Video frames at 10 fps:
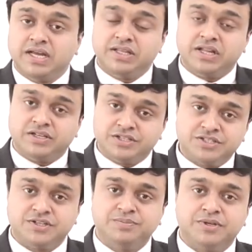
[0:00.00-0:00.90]
The
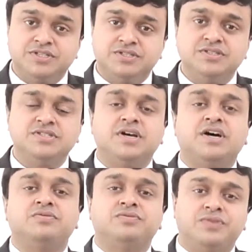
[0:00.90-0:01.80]
registered persons
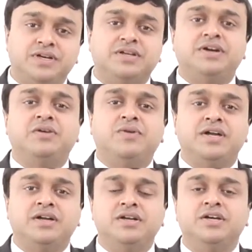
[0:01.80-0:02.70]
are further
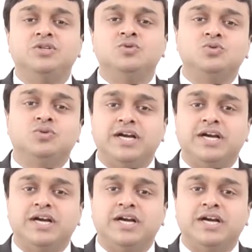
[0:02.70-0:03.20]
divided into two